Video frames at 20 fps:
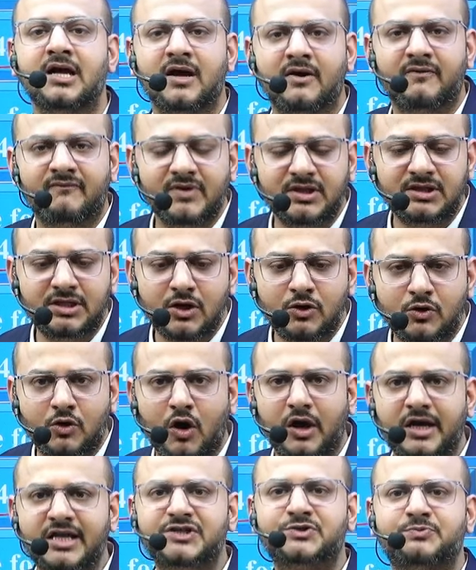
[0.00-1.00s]
with the
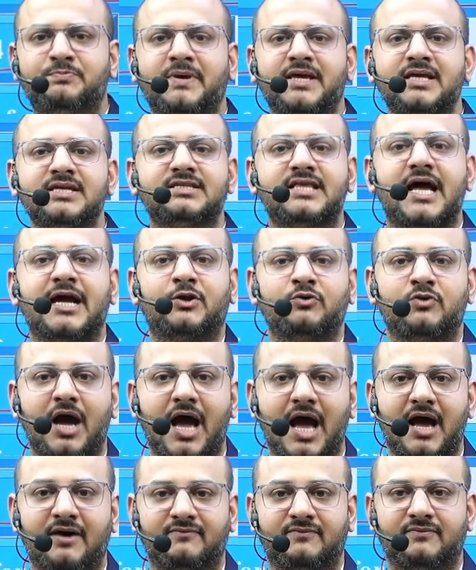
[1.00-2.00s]
knowledge base that you
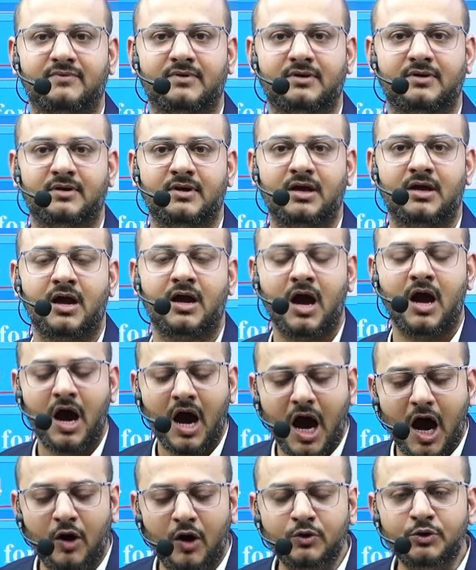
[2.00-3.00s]
have,
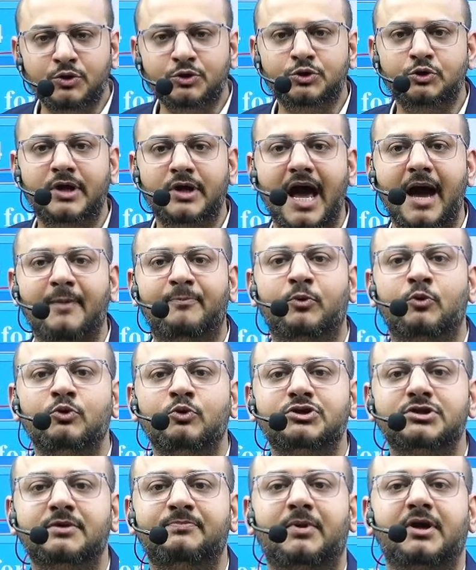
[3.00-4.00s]
how you should approach a
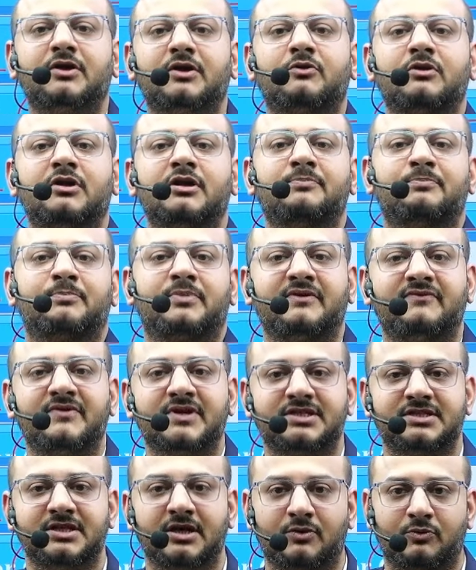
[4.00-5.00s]
particular previous
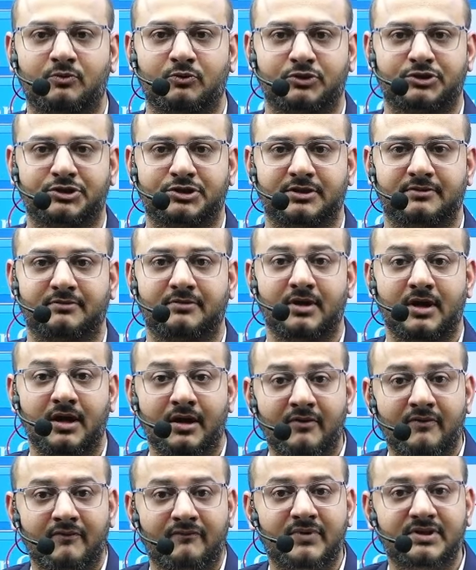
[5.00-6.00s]
year question
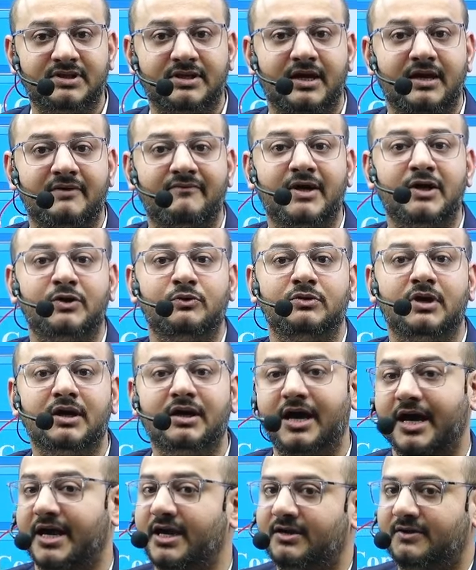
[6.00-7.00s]
with relevant to the
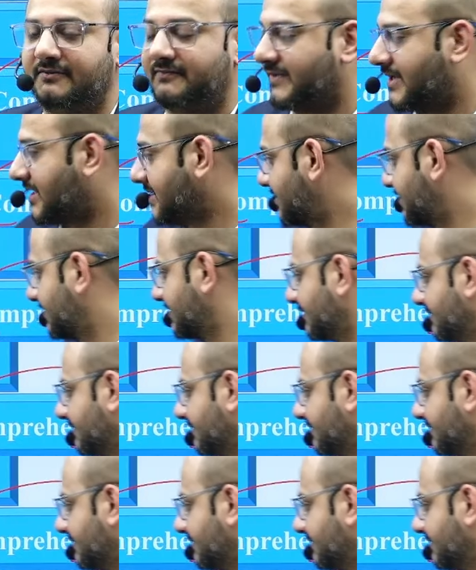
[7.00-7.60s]
current affairs.